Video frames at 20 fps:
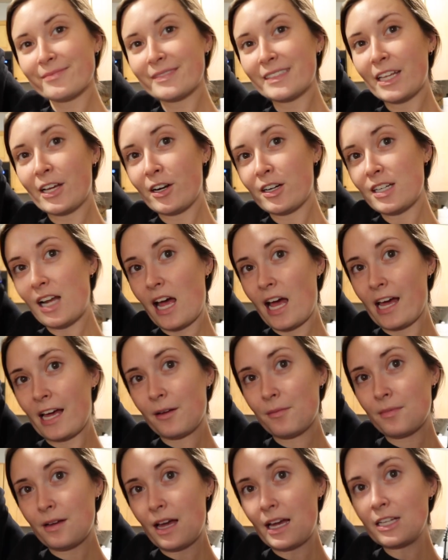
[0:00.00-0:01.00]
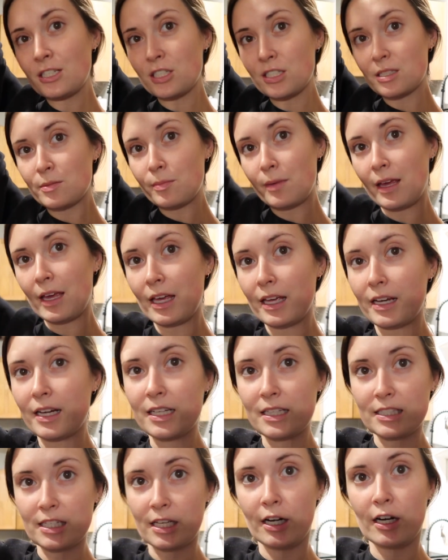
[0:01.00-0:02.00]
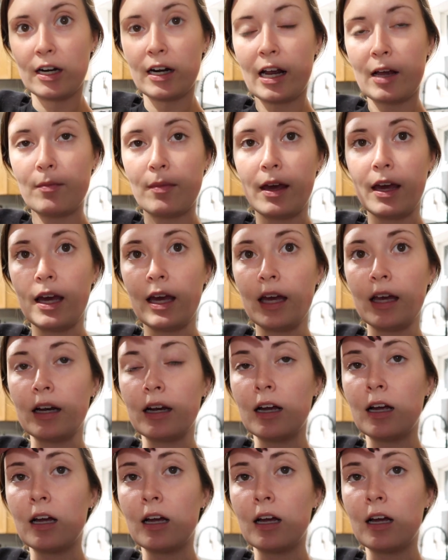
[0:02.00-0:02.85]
Dinner time. I just made dinner. I made